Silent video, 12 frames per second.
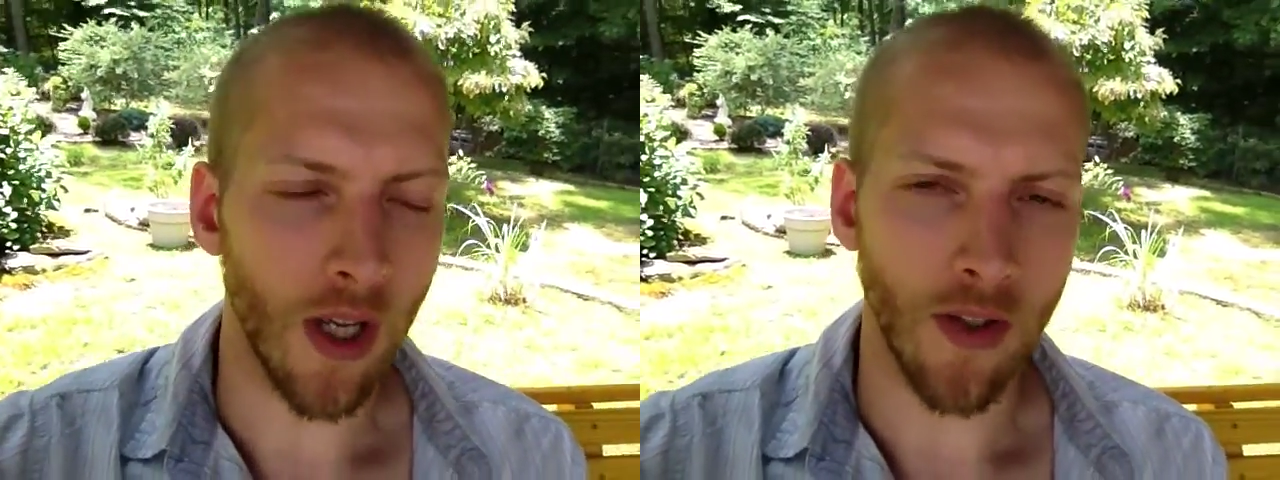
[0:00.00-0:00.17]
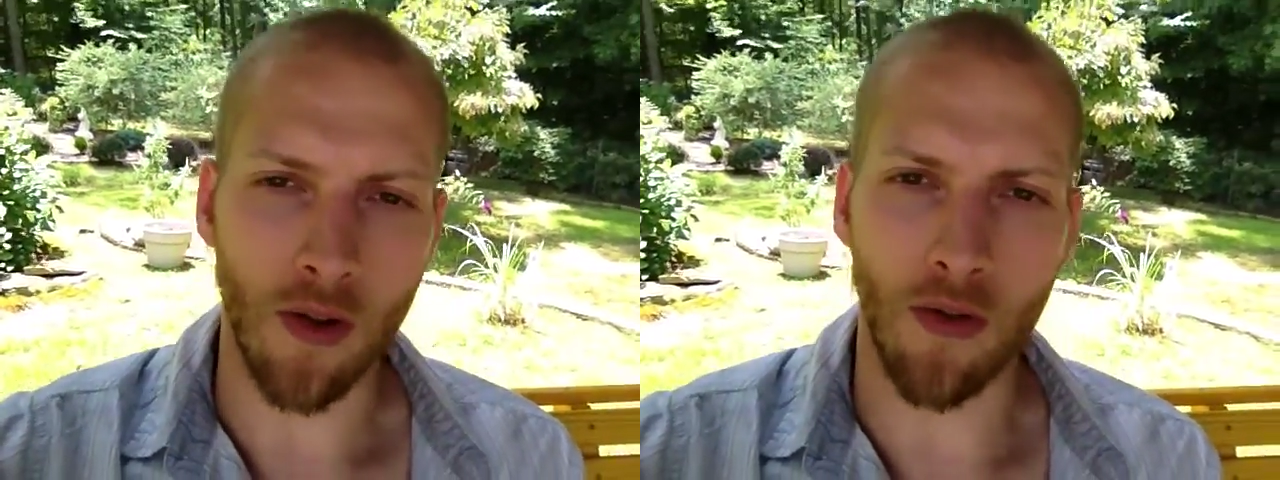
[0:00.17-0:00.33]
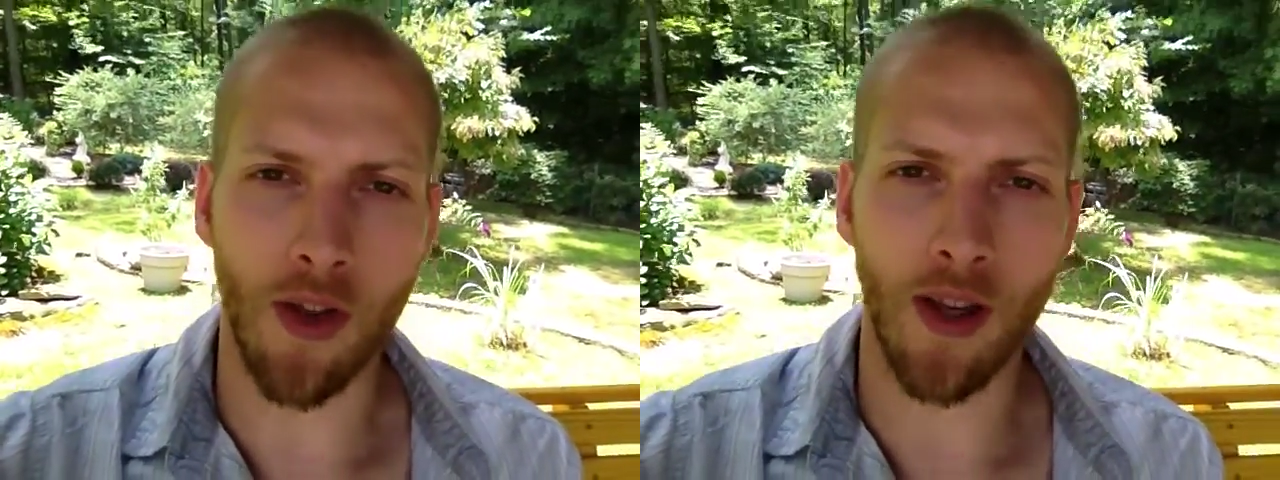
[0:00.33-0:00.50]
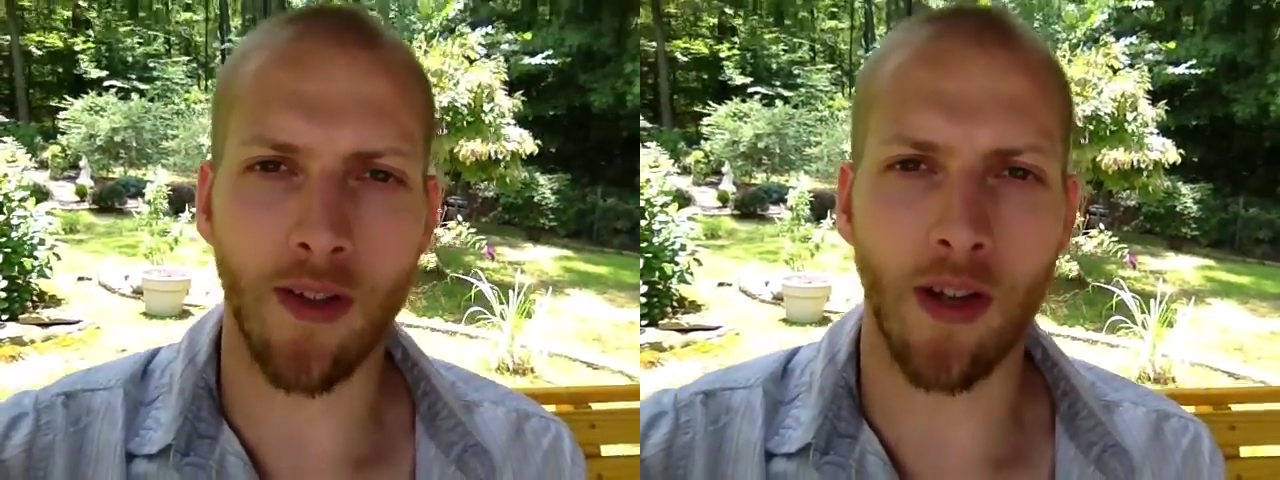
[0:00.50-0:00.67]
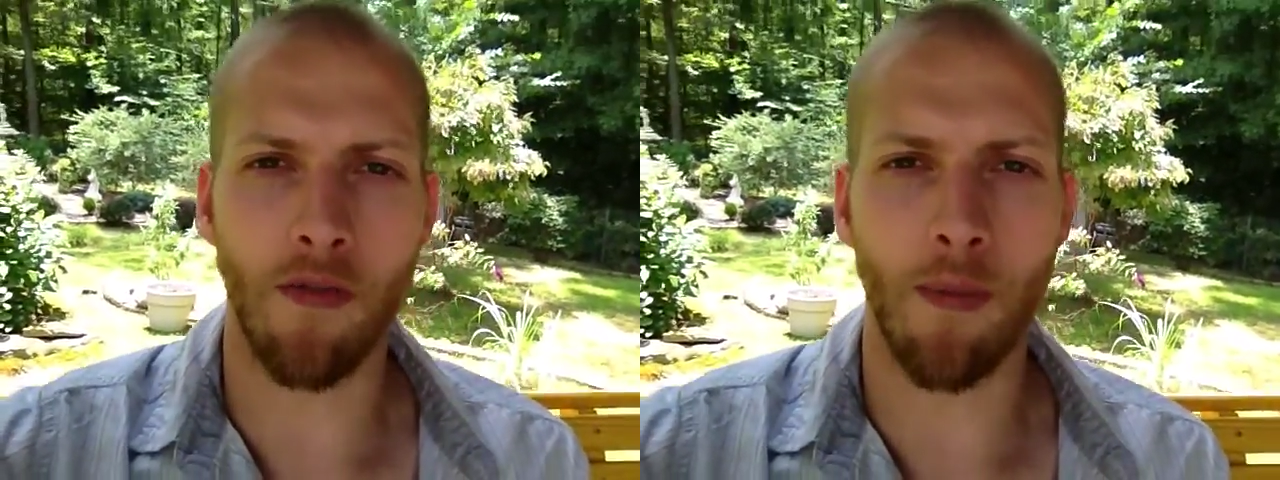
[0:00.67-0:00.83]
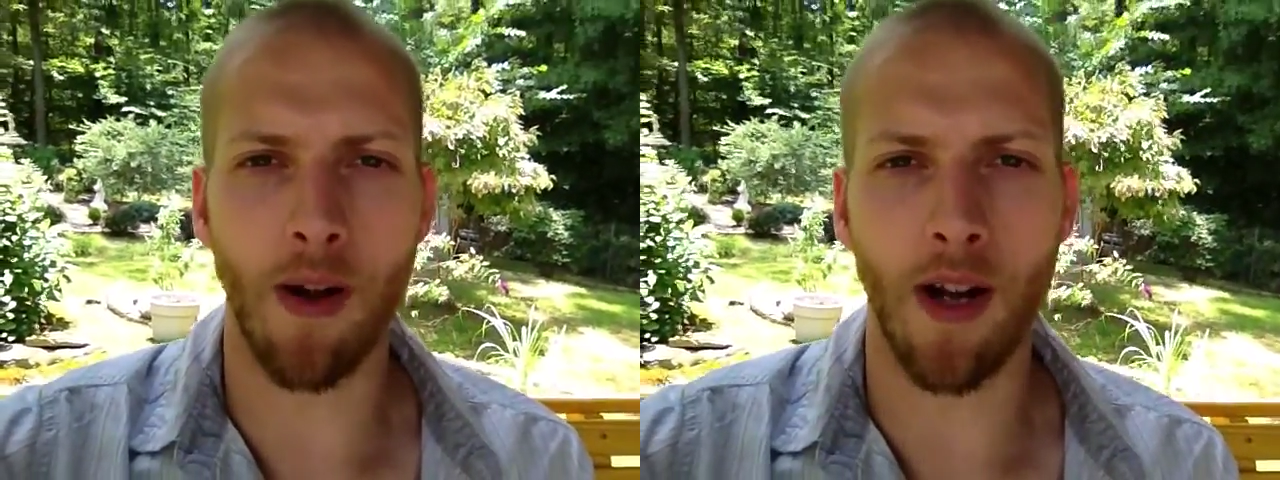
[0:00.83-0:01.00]
So thanks
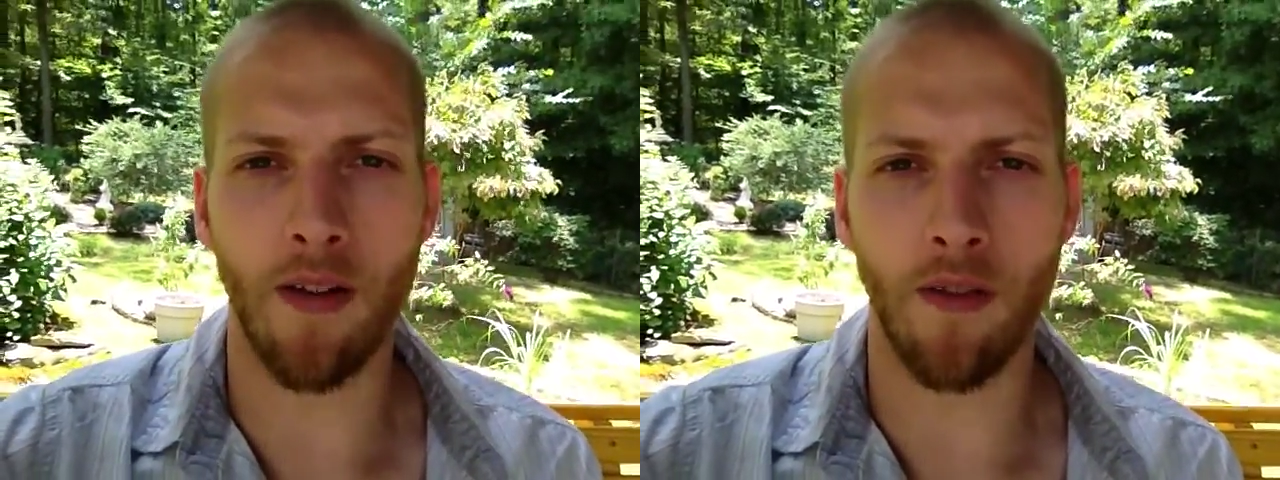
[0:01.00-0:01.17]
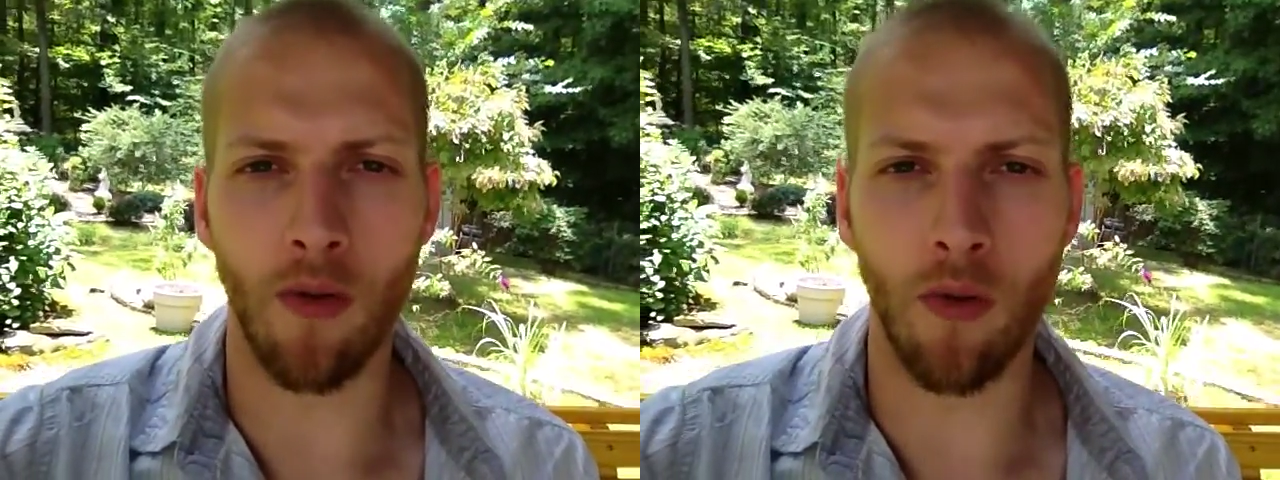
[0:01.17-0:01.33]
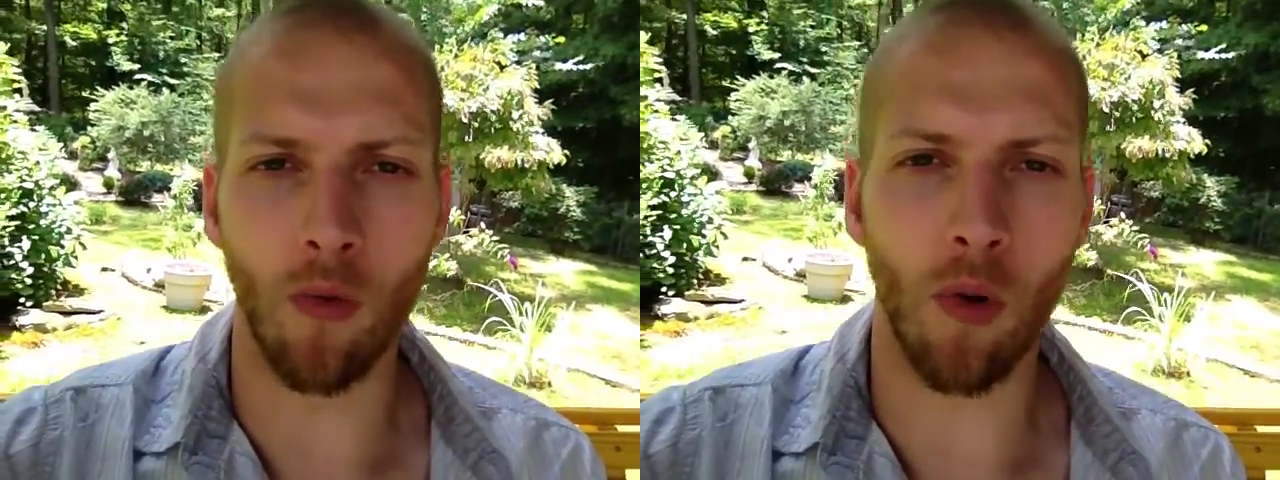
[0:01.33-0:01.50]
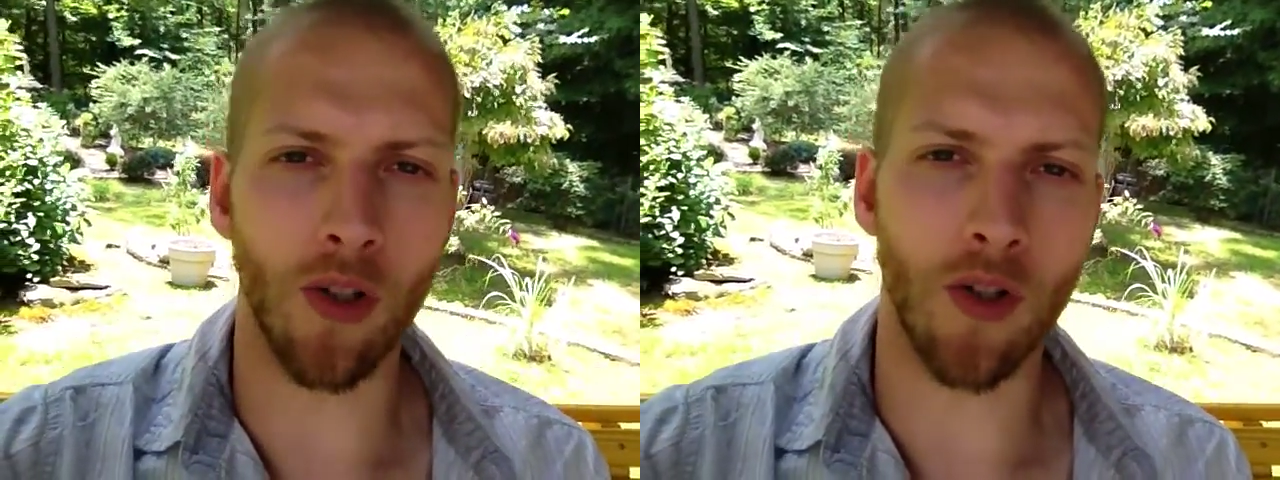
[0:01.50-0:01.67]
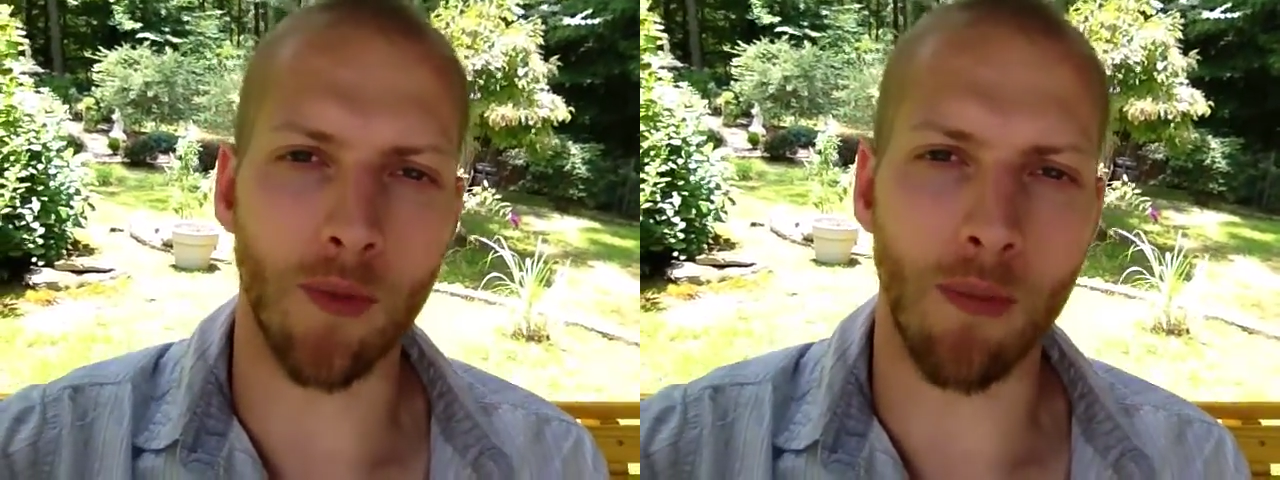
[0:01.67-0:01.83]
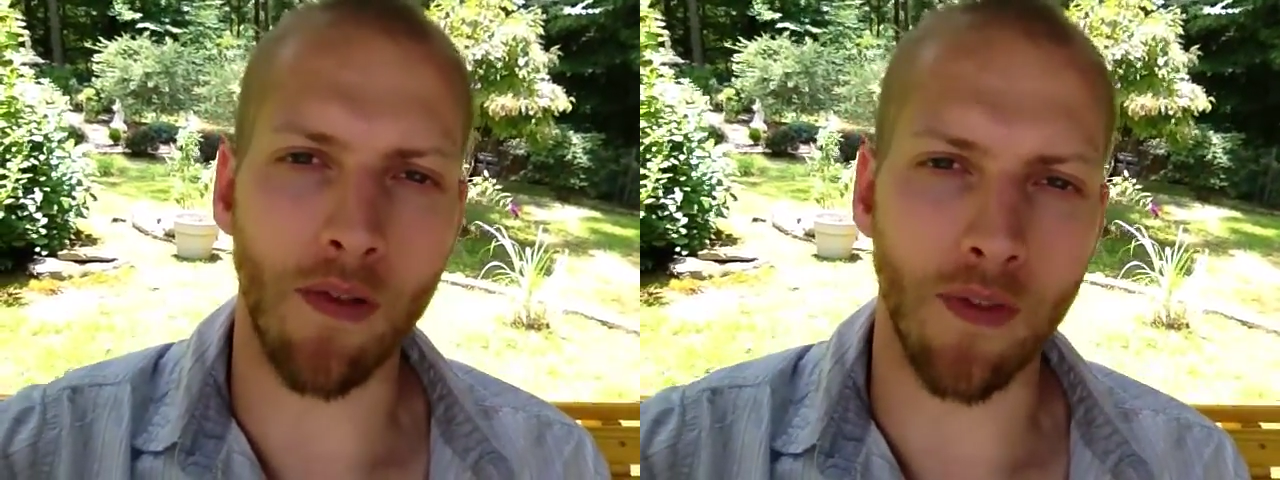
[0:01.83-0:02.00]
everybody who
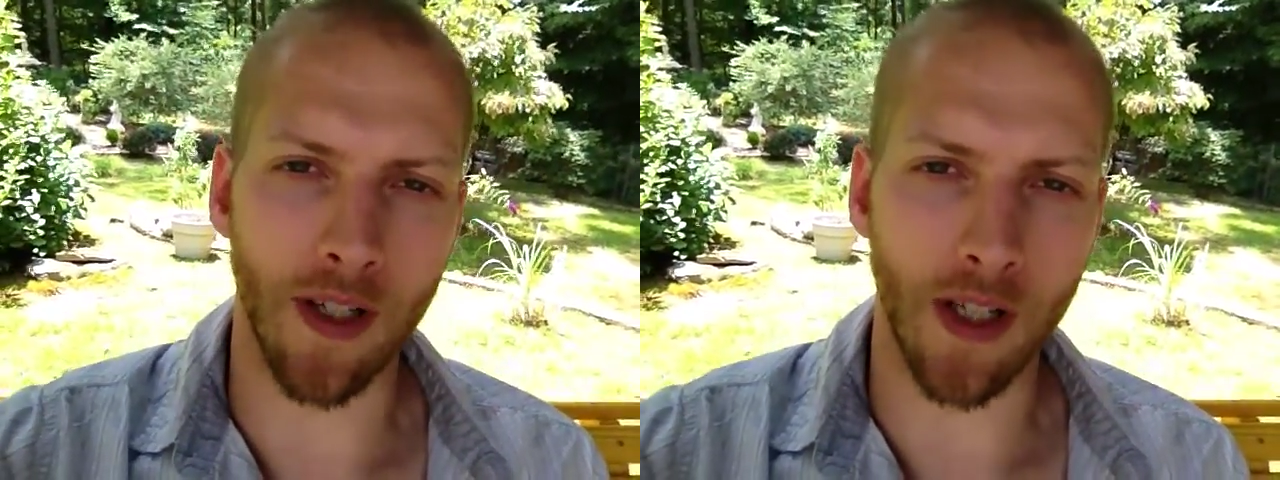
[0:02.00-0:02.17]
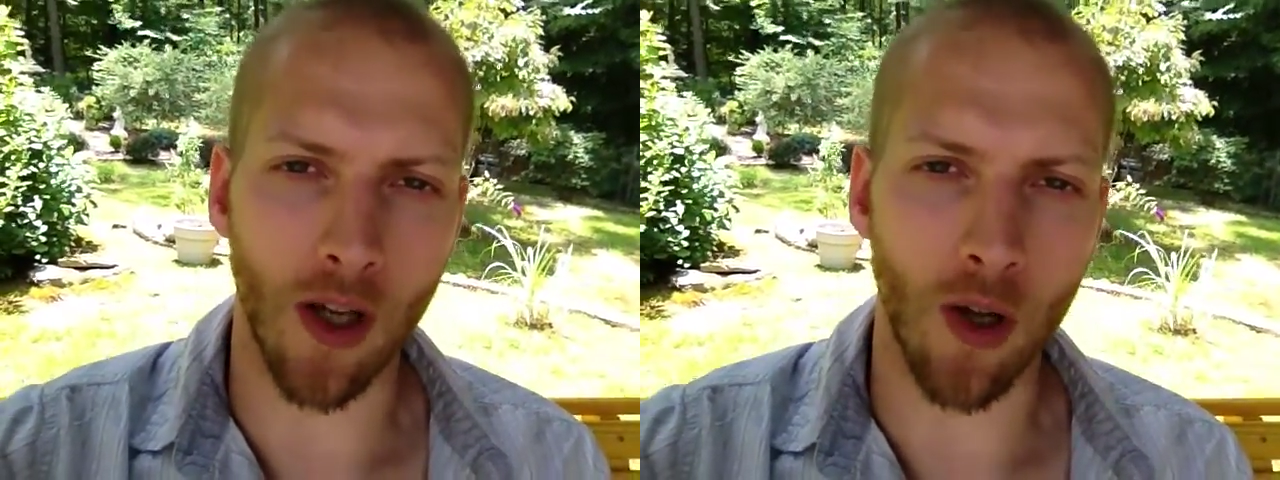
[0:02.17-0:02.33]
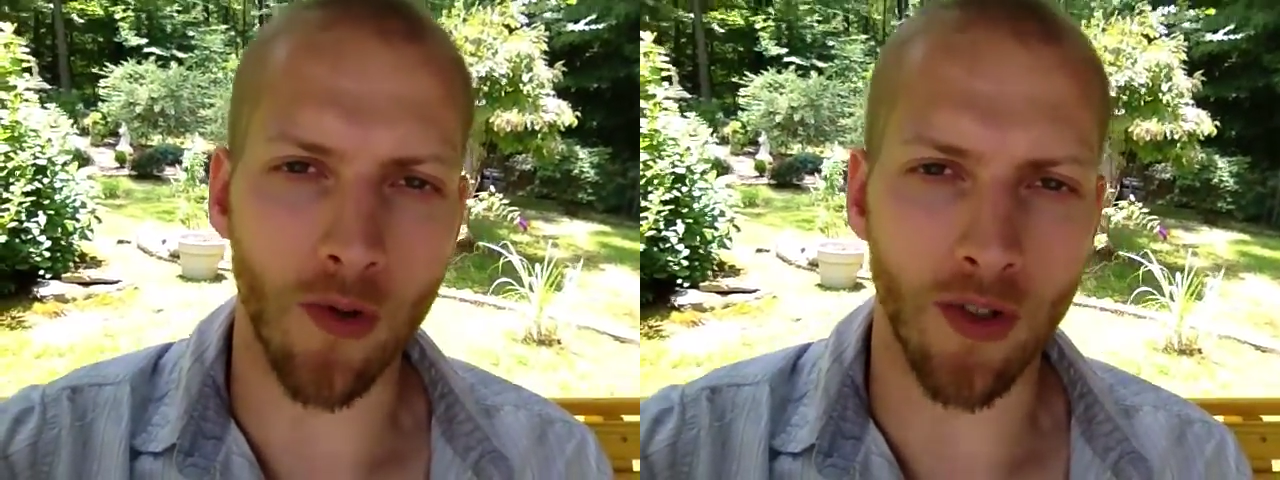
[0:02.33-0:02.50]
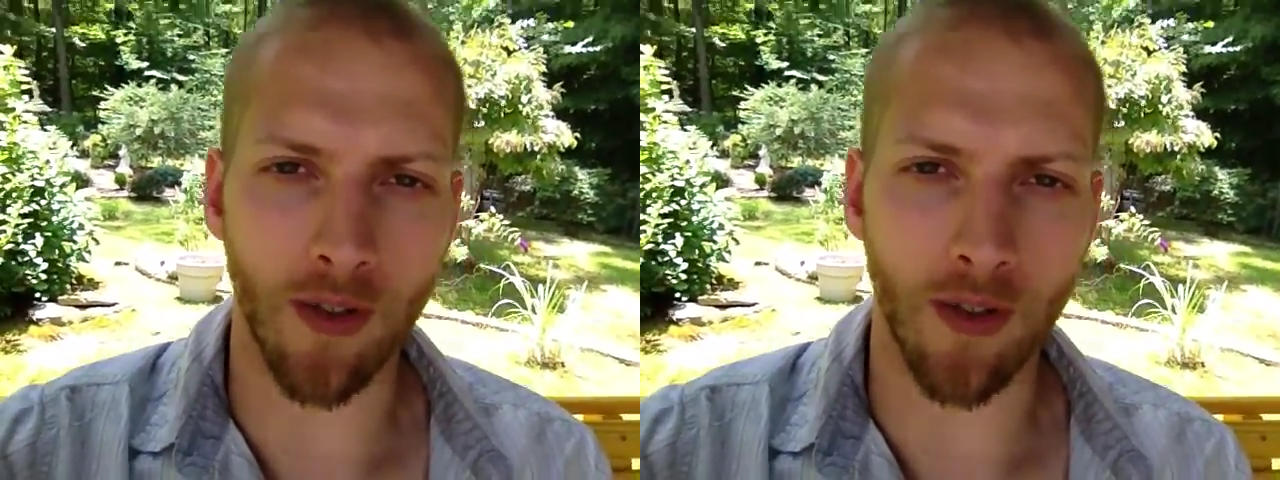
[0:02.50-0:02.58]
watches my videos,